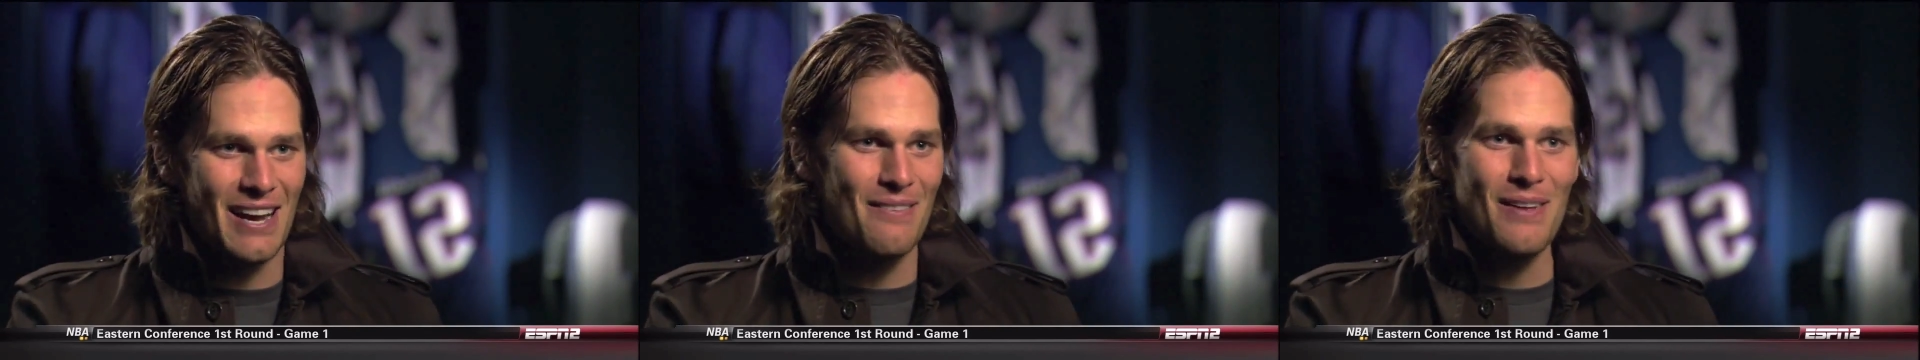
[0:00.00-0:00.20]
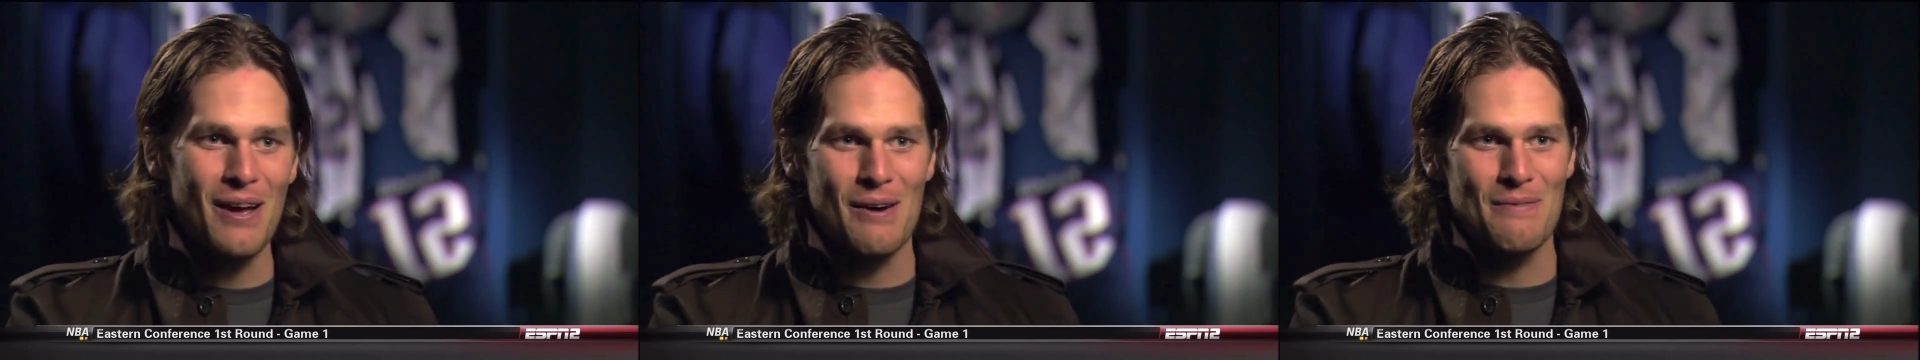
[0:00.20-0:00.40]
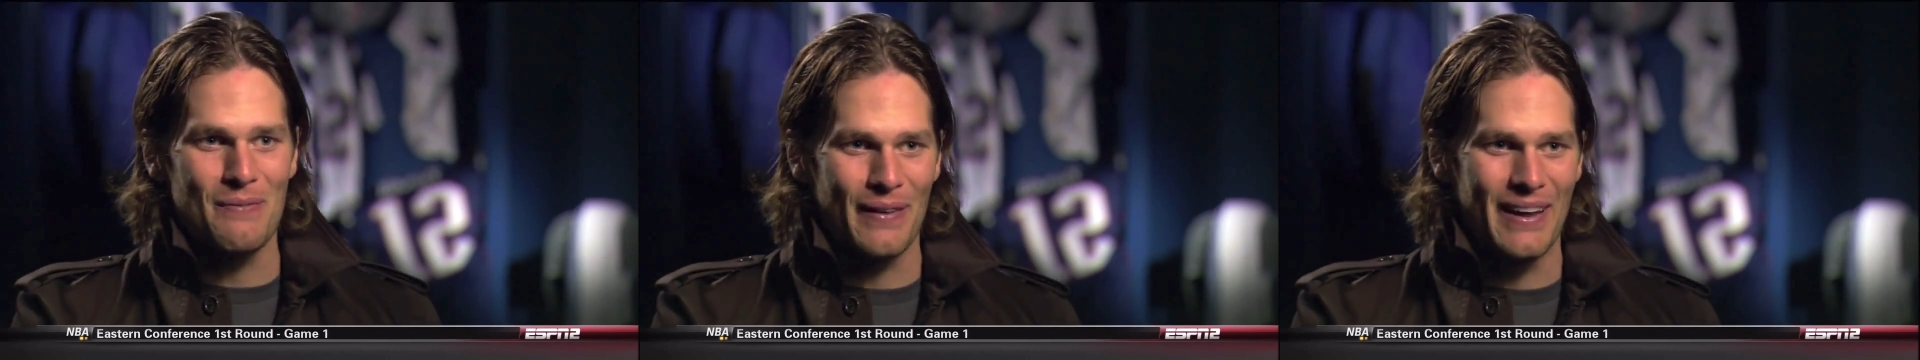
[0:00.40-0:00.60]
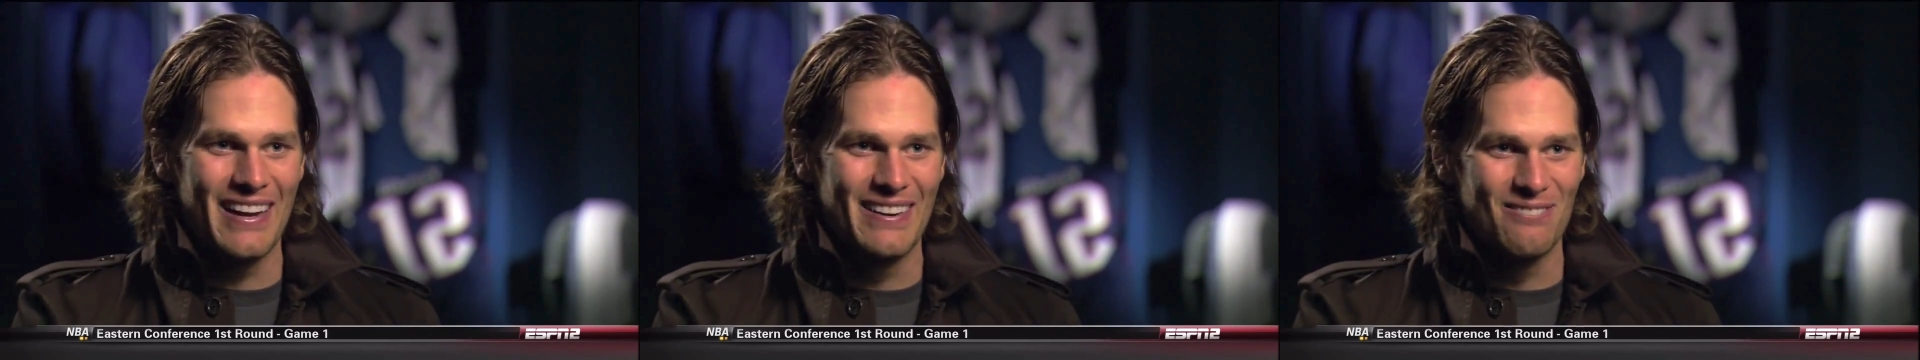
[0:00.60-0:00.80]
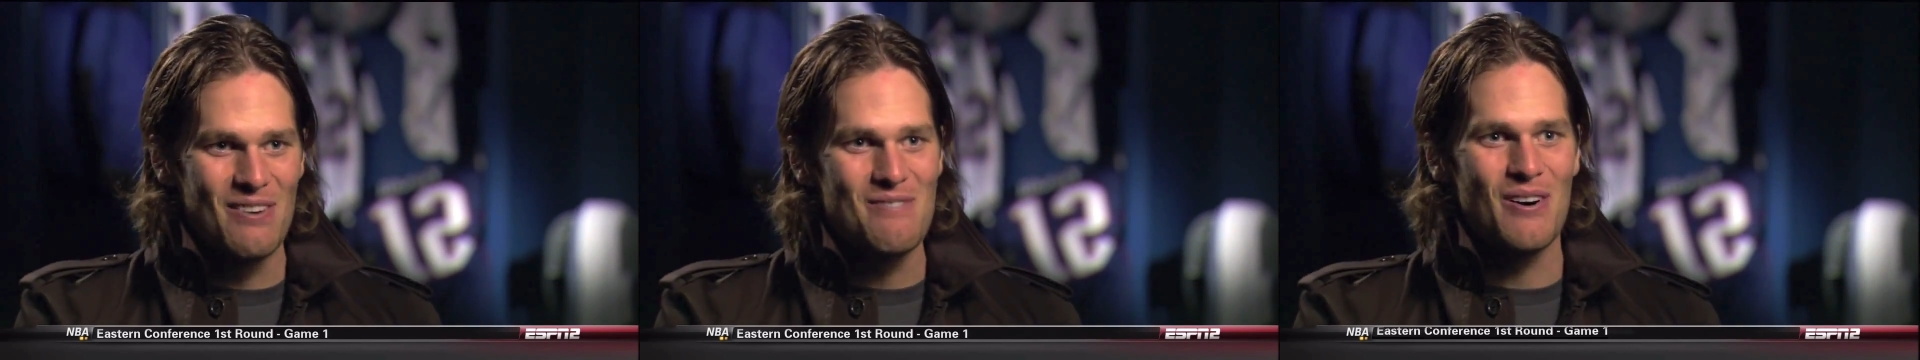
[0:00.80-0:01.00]
I'm not
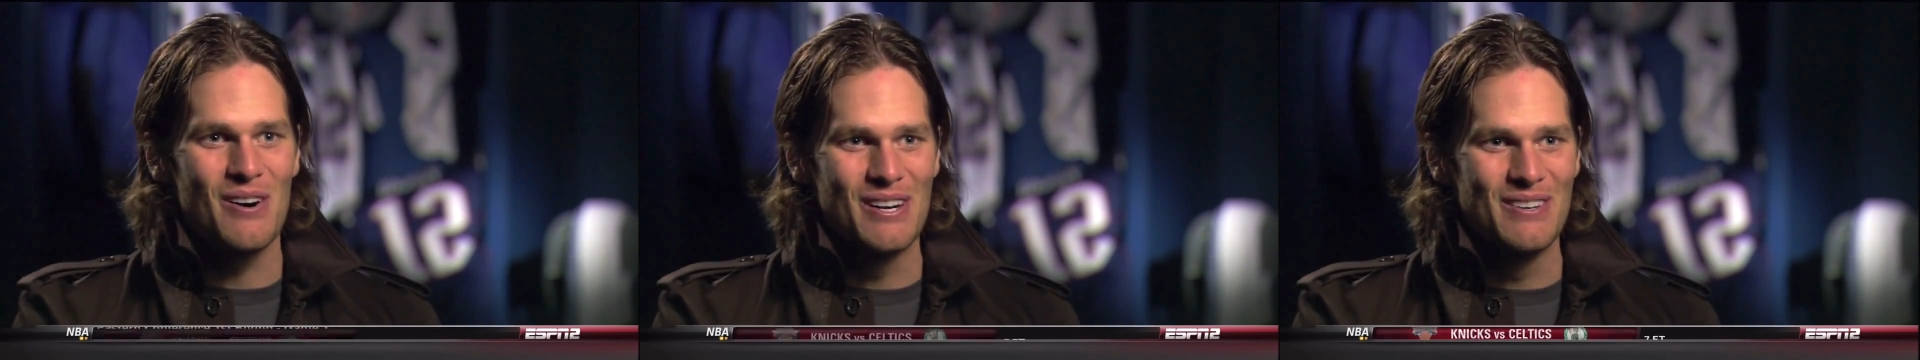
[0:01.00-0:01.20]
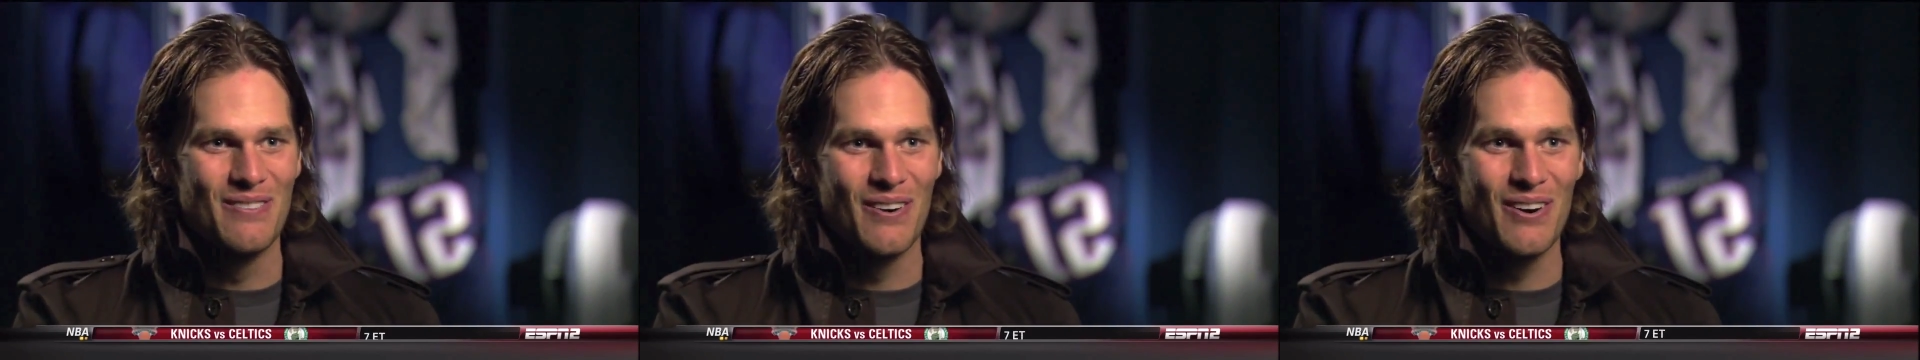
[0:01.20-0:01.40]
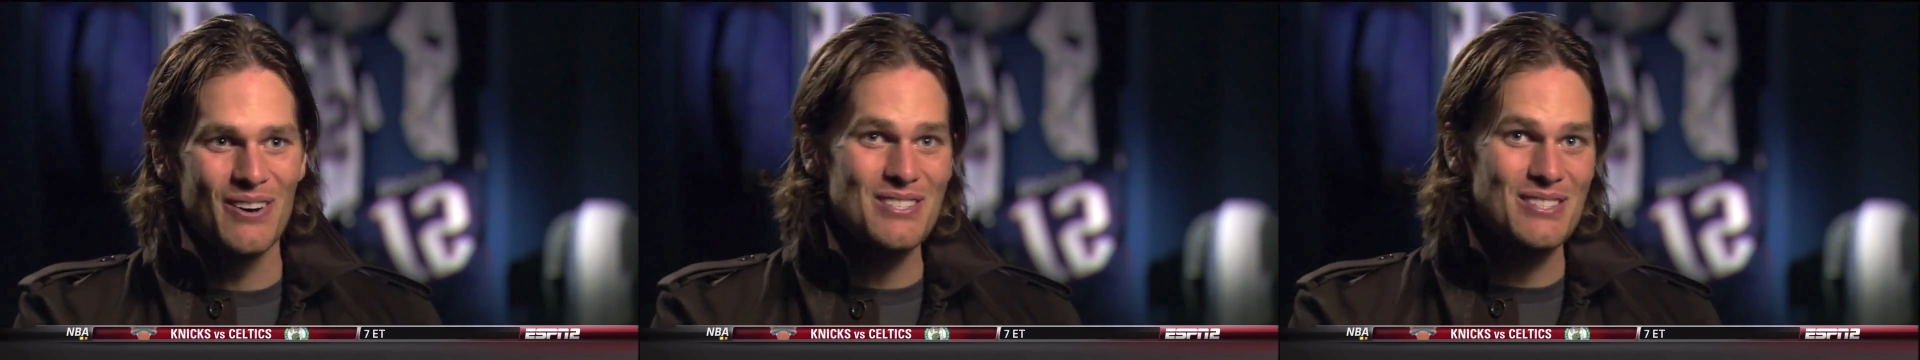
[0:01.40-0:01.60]
playing football anymore.